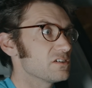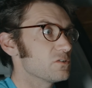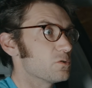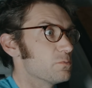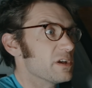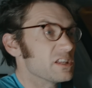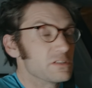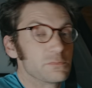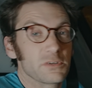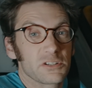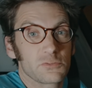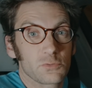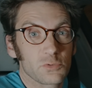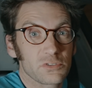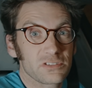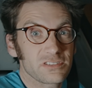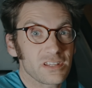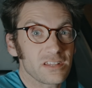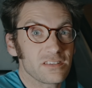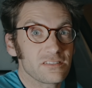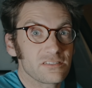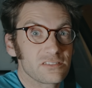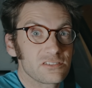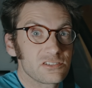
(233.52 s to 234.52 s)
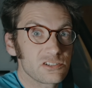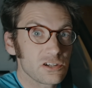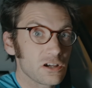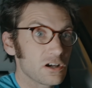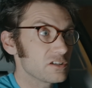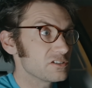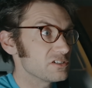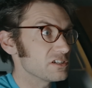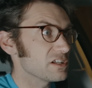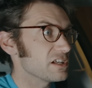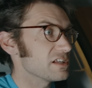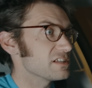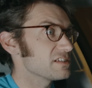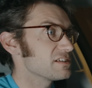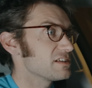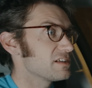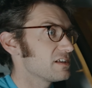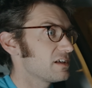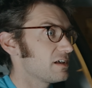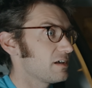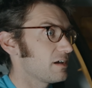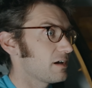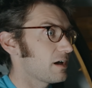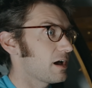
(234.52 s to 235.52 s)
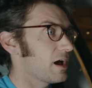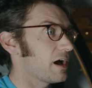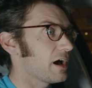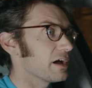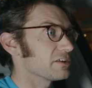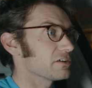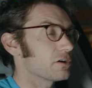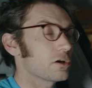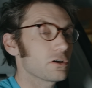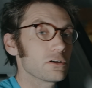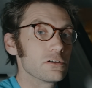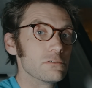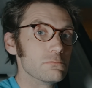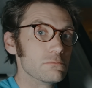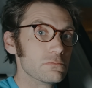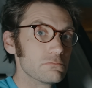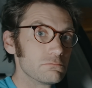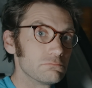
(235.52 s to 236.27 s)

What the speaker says: or makes much more sense, charging it at home.